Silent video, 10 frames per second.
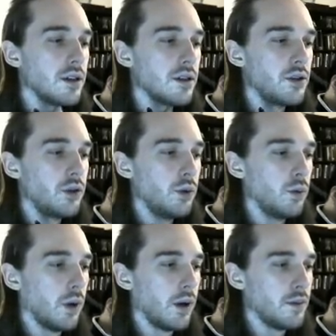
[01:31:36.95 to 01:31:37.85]

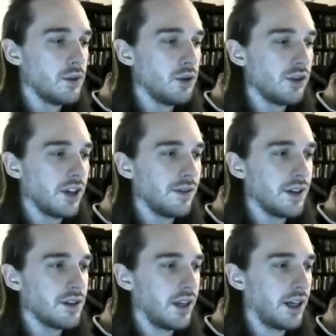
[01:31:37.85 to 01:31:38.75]
do stuff
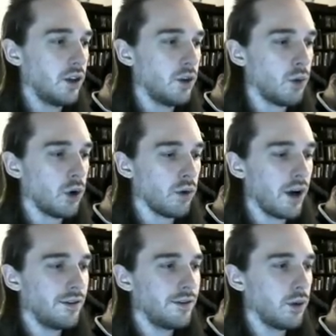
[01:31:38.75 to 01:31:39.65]
that's like a little more
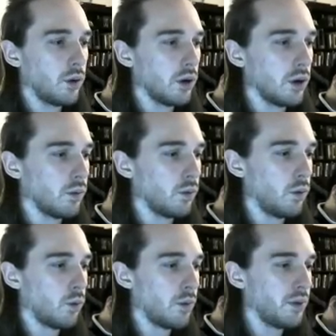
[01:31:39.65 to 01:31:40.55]
rough or
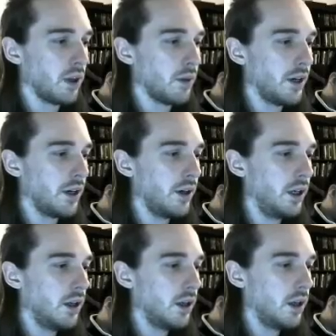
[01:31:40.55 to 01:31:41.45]
more preliminary,
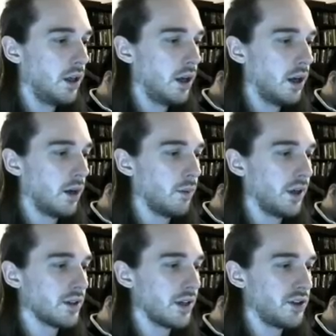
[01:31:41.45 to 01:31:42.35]

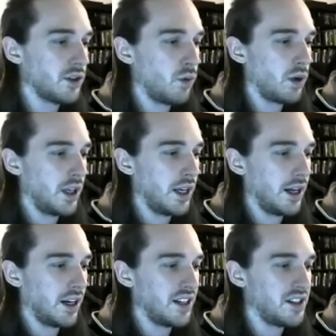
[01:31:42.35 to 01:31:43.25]
because I just want to get
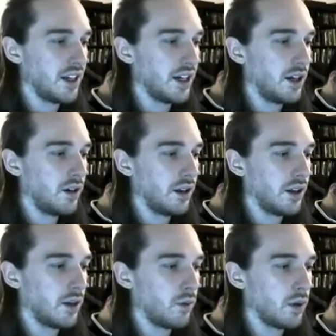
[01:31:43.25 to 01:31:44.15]
an idea out and then
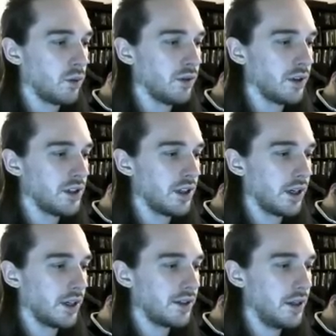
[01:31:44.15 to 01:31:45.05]
I want to move on to the
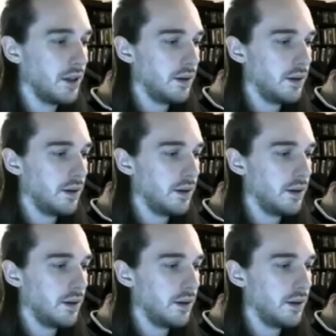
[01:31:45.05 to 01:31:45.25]
next thing.